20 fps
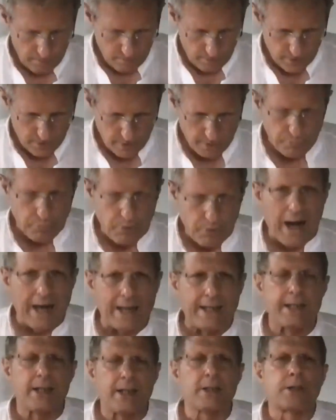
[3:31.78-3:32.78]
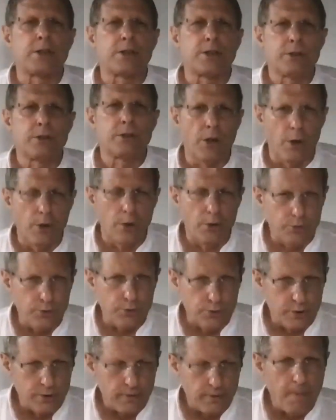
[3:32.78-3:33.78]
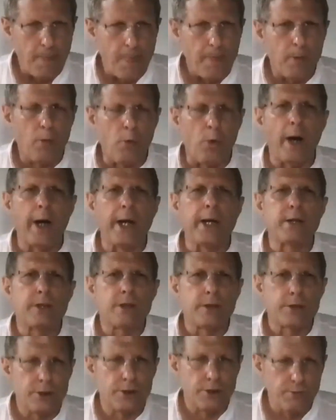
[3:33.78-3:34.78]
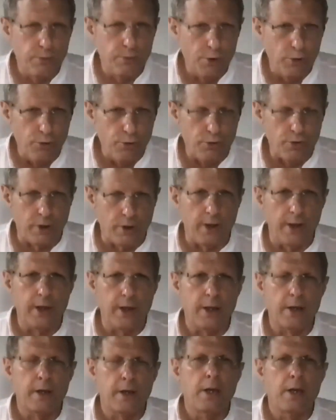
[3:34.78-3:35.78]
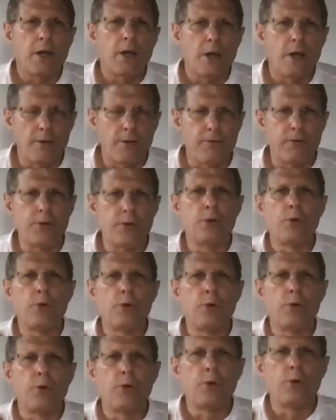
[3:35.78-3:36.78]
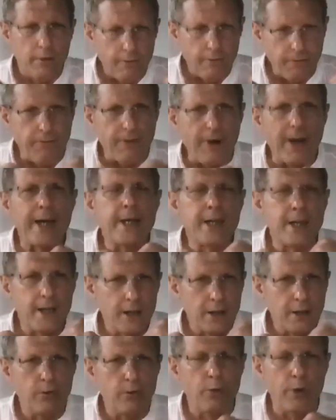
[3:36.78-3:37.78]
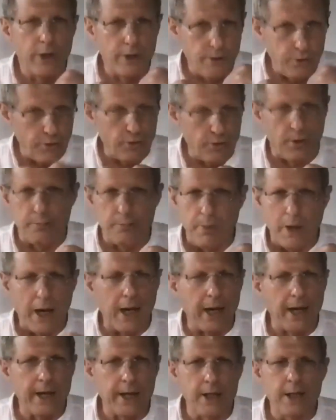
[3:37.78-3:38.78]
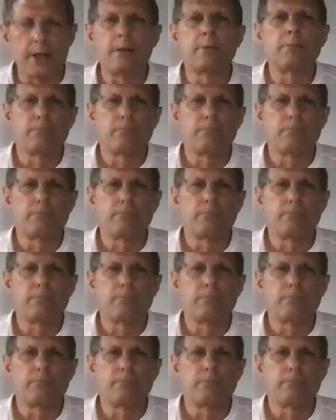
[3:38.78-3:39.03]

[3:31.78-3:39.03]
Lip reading: the practice goes quite smoothly. If you are fighting with your body,